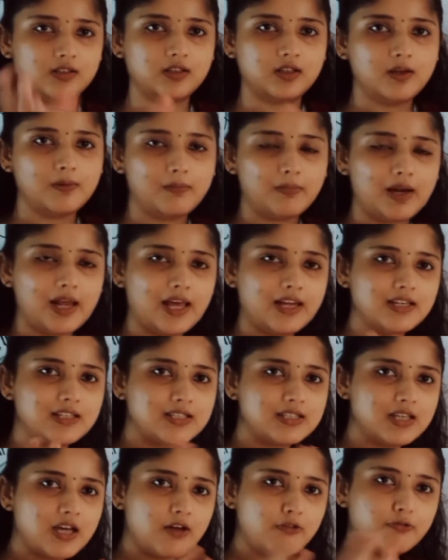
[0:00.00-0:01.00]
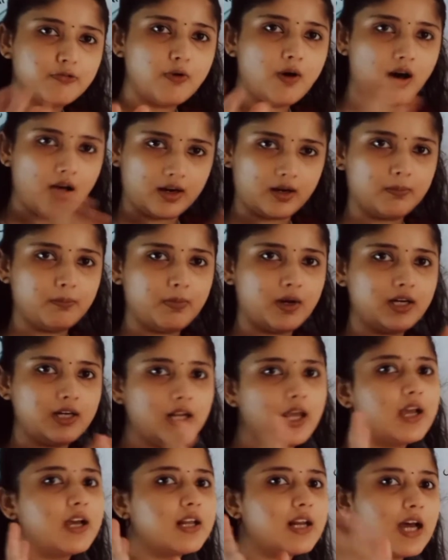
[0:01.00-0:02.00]
Planets are far, but
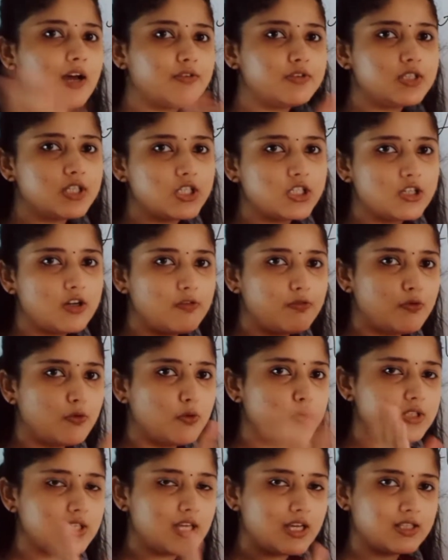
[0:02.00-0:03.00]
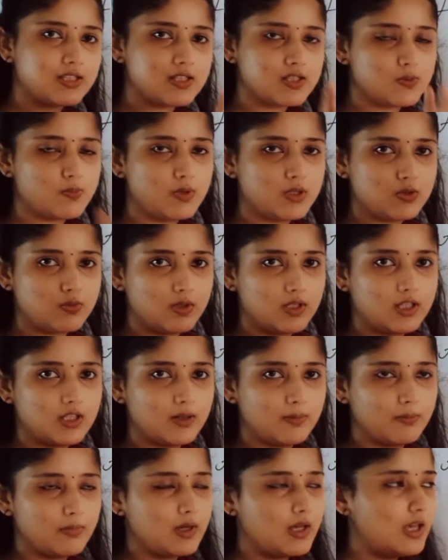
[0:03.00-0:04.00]
a gravitational force exists between
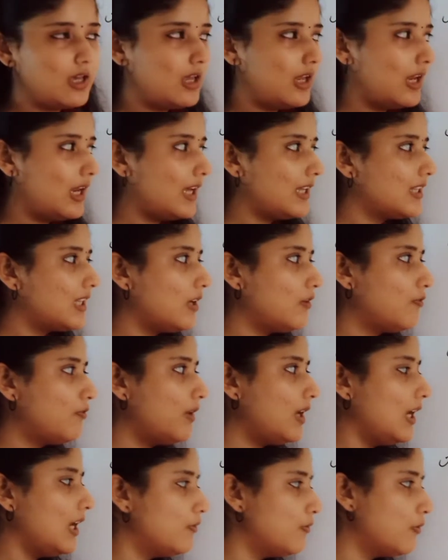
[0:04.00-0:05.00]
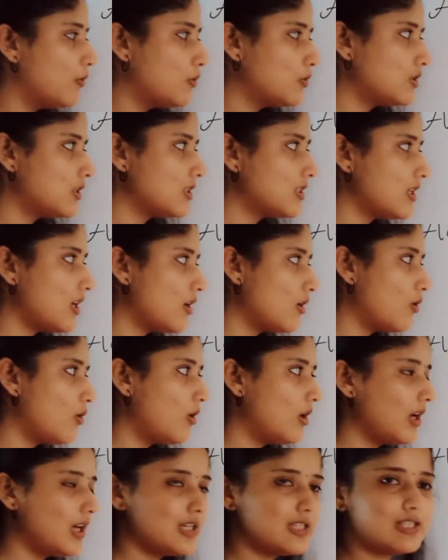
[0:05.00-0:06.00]
them. Like that, weak forces are
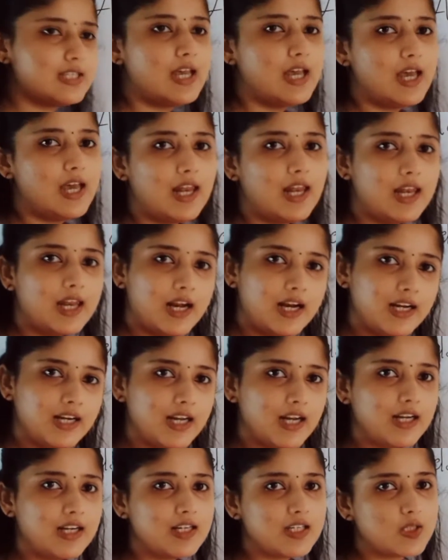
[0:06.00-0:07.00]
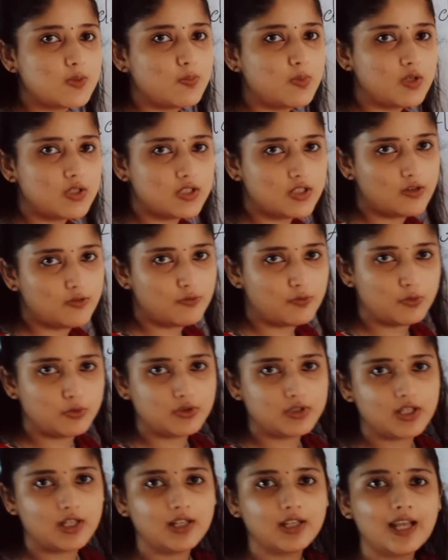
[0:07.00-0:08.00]
called as London dispersive
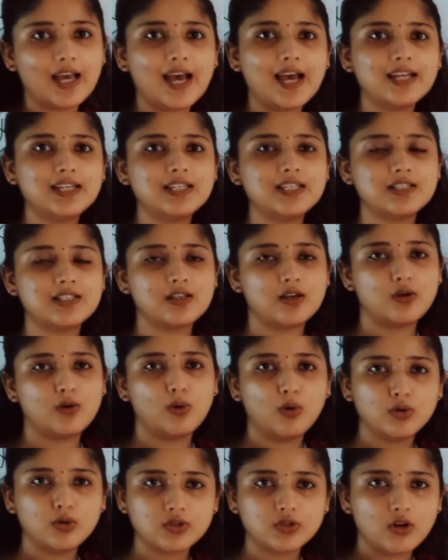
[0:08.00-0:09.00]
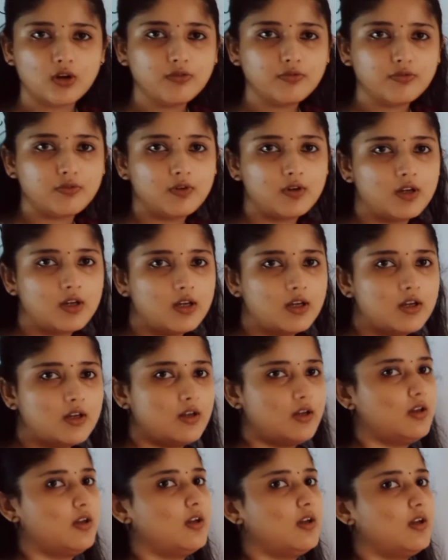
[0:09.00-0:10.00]
force, and that is the cause of
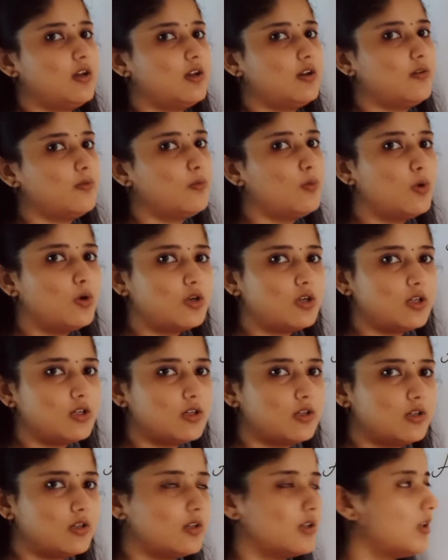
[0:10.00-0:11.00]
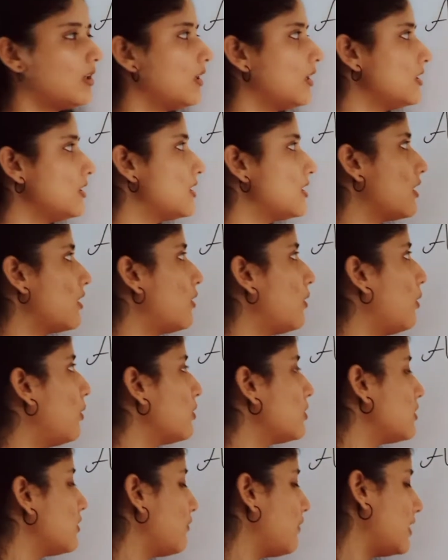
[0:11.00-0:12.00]
what? It is the
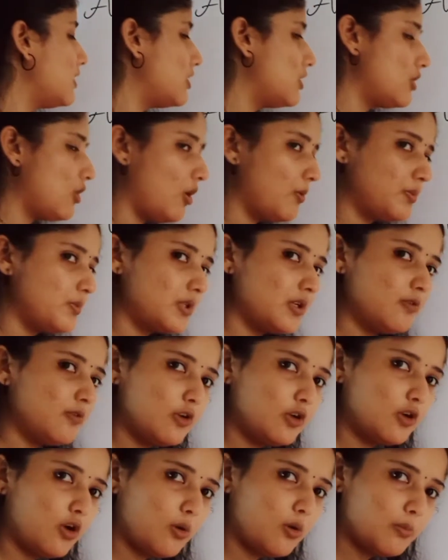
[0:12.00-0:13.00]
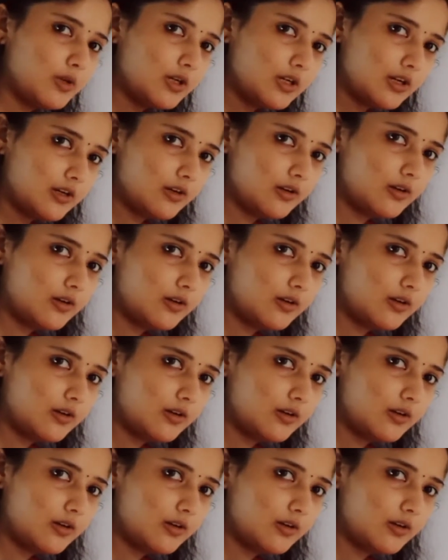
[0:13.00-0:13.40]
cause of adsorption phenomenon.